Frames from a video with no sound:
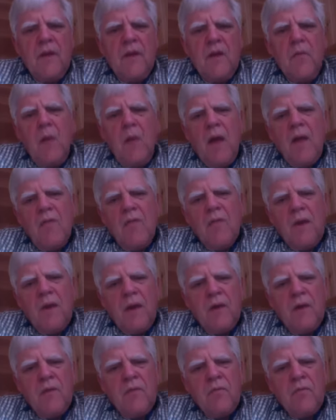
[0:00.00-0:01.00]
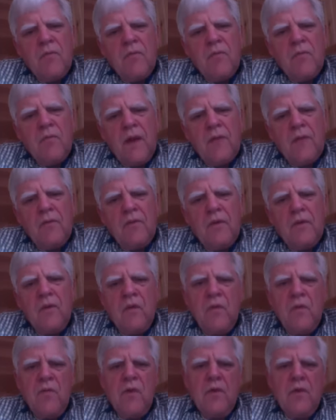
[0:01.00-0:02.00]
You might have heard the phrase
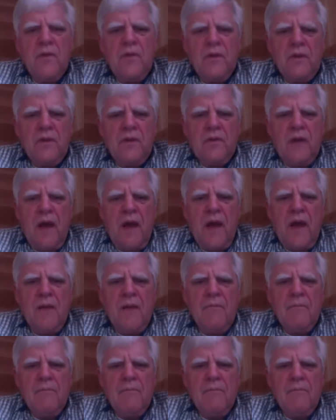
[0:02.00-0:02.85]
universal design.